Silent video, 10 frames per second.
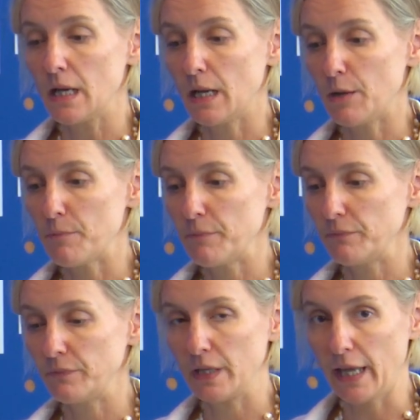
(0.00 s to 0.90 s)

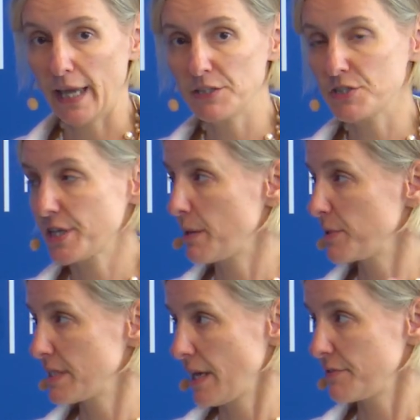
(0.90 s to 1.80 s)
the ADGM
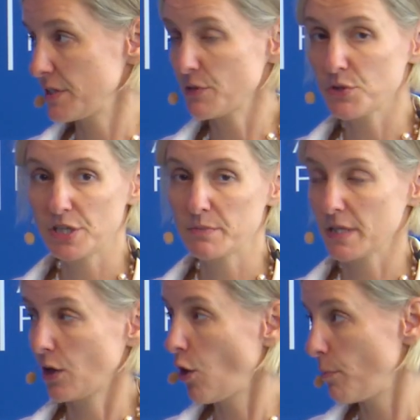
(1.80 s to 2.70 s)
and DIFC regimes
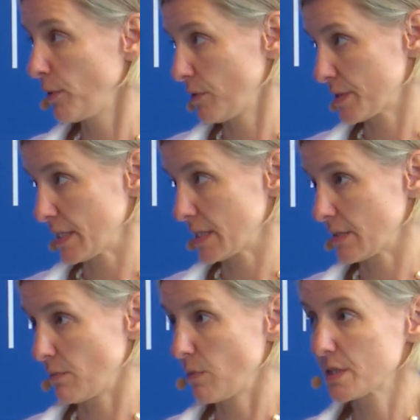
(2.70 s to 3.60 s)
are common law
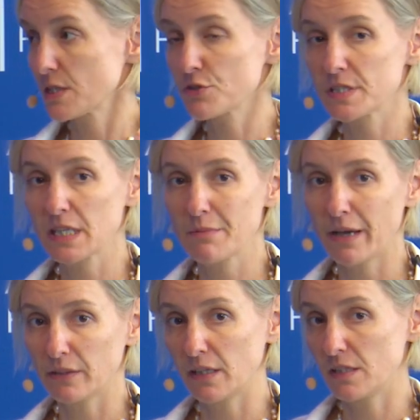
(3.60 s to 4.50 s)
system. What's interesting
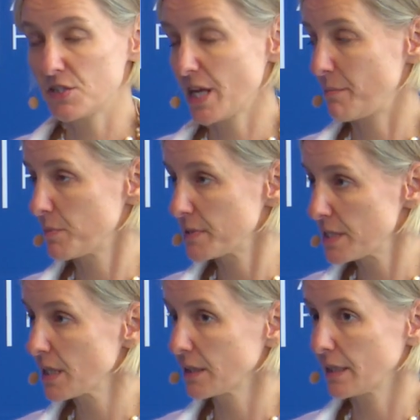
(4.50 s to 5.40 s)
about ADGM in
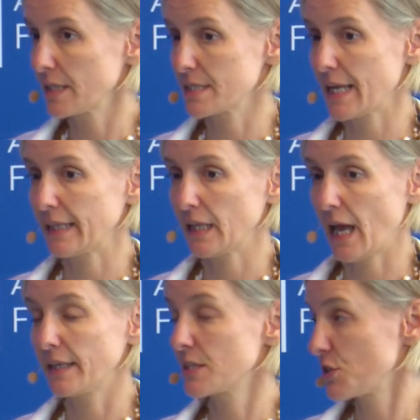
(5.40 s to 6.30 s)
particular is that,
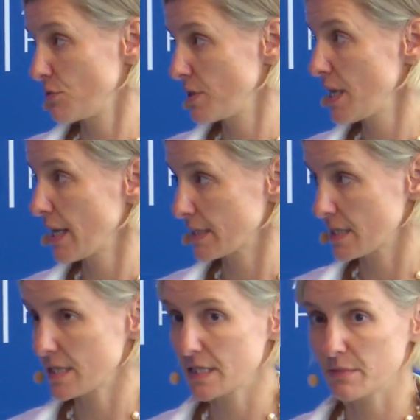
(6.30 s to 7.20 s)
and it's unique as
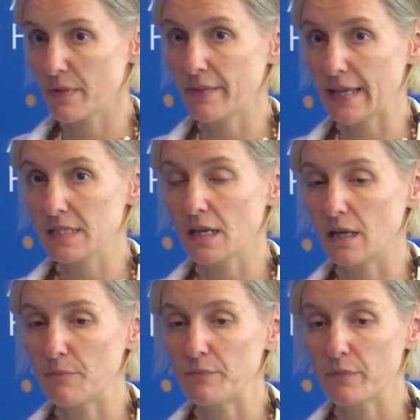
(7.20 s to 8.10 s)
a system in that
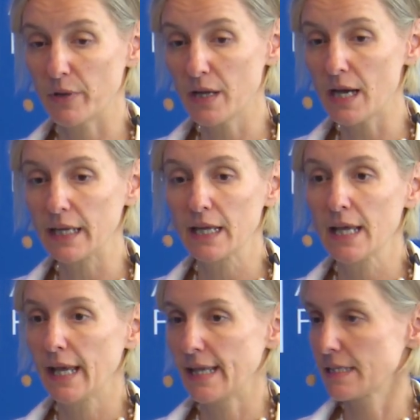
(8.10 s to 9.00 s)
regard,
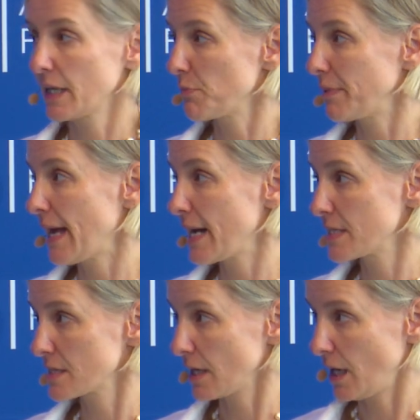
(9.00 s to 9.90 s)
is that it
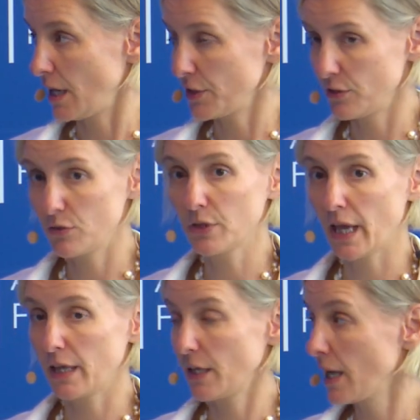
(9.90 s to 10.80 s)
applies
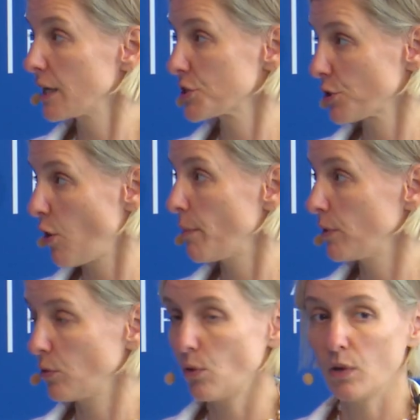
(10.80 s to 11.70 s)
UK English
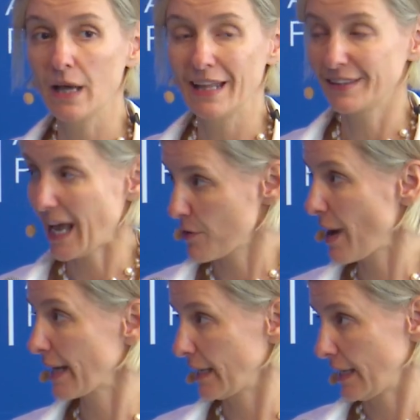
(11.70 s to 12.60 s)
common law
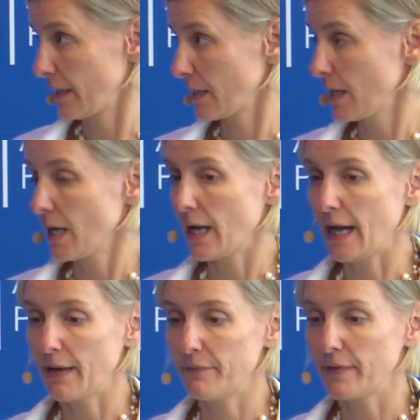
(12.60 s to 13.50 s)
directly.
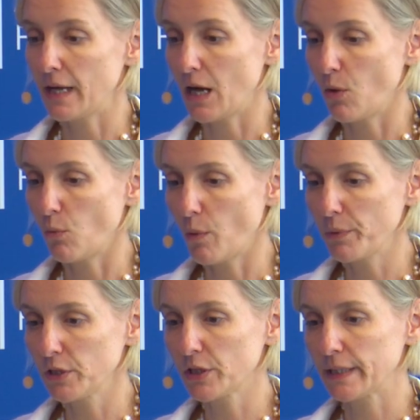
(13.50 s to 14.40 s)
And when
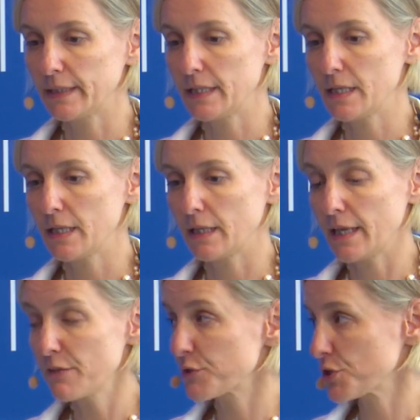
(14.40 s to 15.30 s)
we look at the
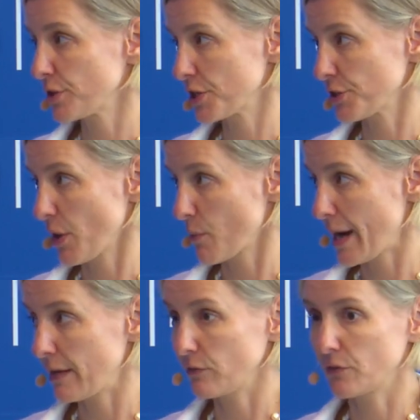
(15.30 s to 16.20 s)
infrastructure
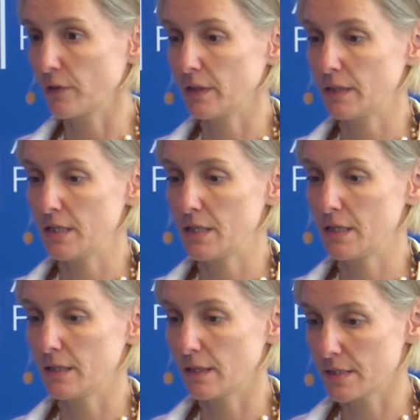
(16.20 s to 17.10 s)
around
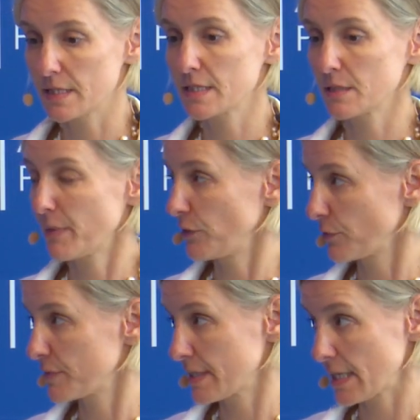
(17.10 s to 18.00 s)
the system and
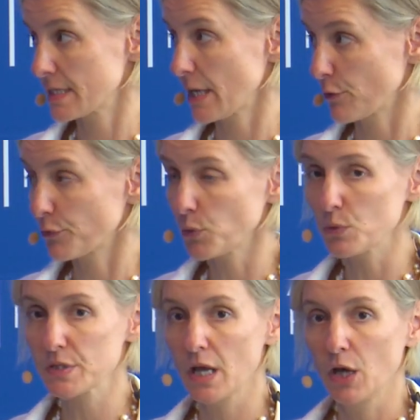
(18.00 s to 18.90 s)
the set of
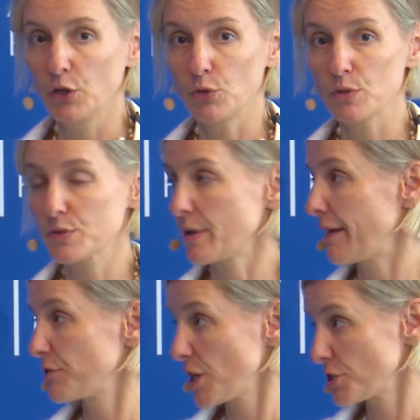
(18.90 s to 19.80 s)
rules, you also
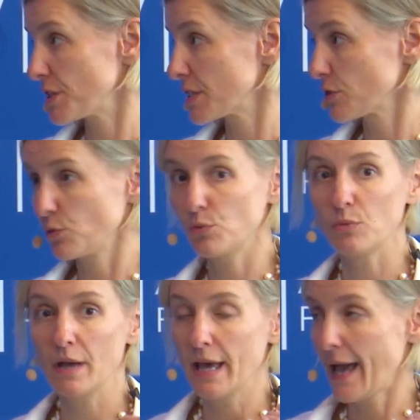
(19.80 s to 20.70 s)
have judges
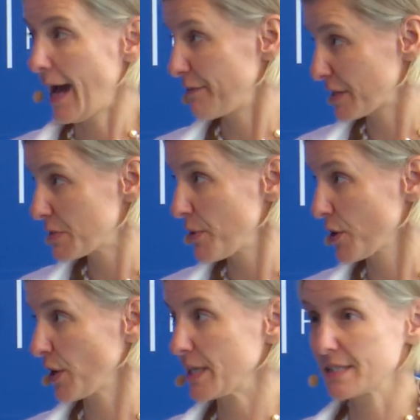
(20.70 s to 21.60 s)
who have
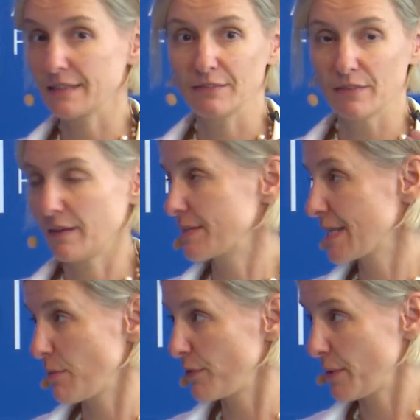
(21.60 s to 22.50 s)
experience, and
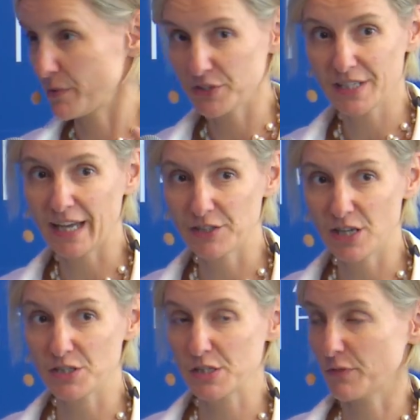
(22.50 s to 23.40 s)
some of them are retired
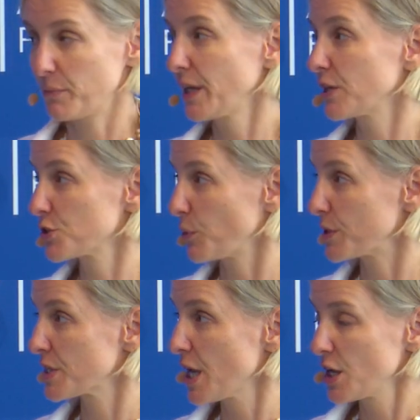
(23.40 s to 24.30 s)
judges from English
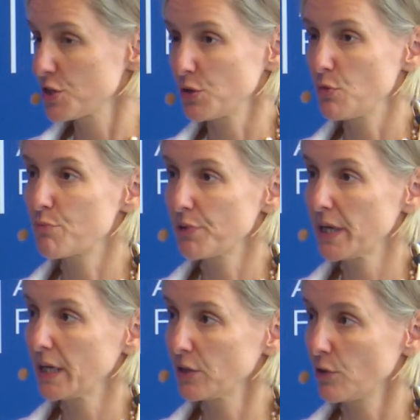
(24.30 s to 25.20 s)
courts. So you
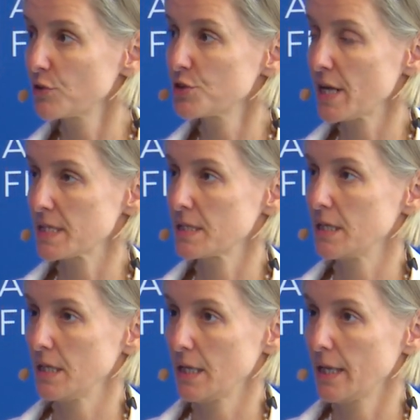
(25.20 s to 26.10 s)
bring in not just
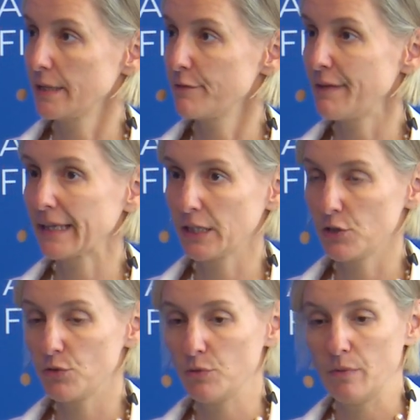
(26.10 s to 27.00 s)
the fact
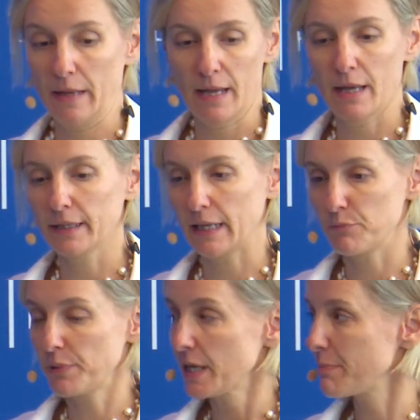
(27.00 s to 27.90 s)
that you can
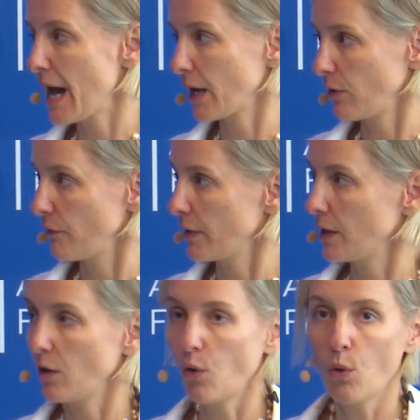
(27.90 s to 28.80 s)
piggyback on
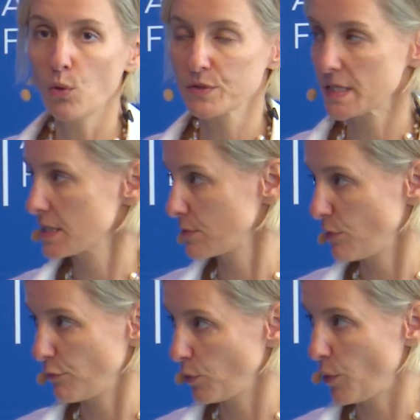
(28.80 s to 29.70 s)
the whole system
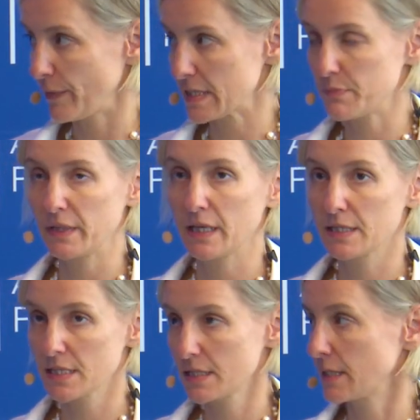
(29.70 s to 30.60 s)
of law that's been
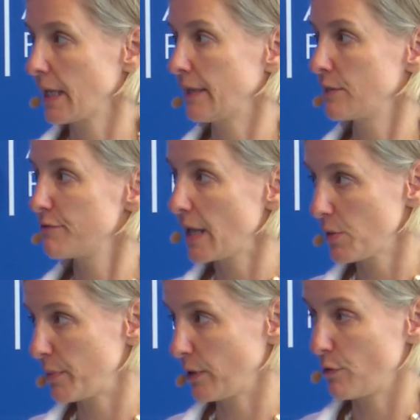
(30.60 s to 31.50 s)
existent and
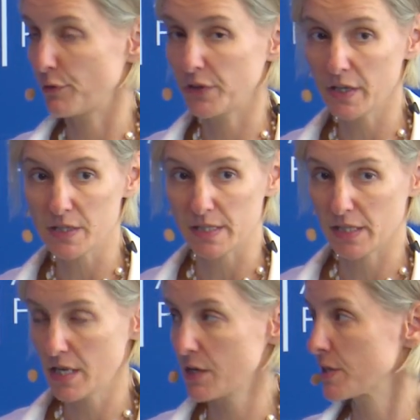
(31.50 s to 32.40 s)
developing over years and
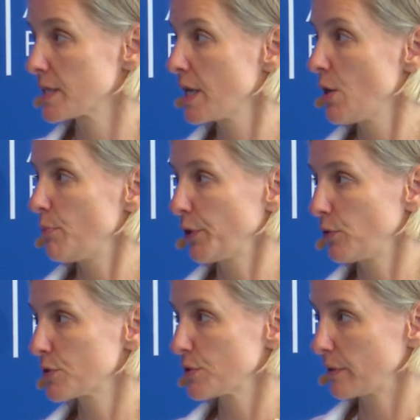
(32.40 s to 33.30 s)
years, but you
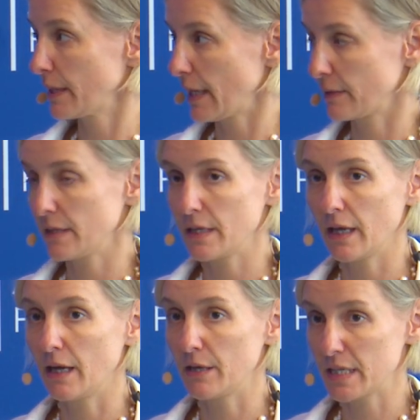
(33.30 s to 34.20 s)
also get
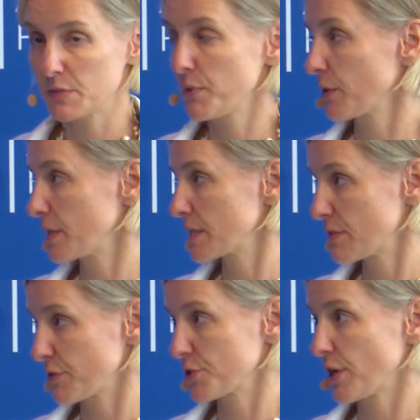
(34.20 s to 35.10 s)
the experience
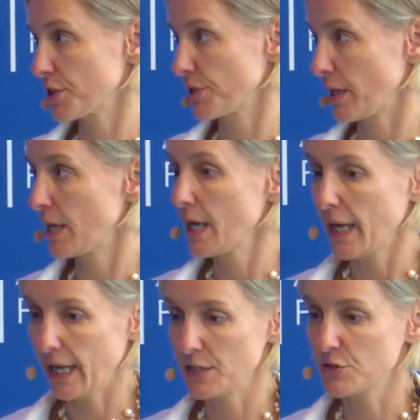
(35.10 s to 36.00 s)
infrastructure
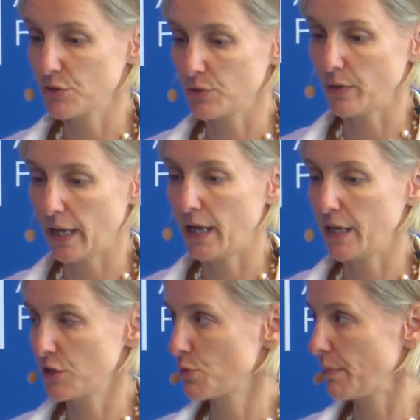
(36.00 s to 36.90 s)
into
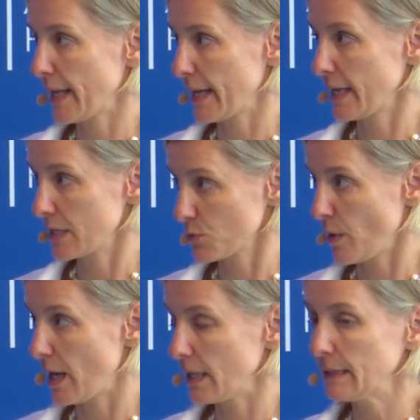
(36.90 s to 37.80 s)
play as
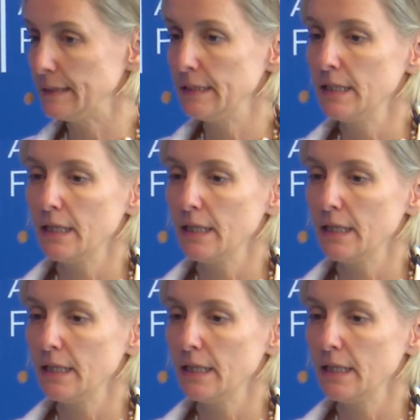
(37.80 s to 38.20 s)
well.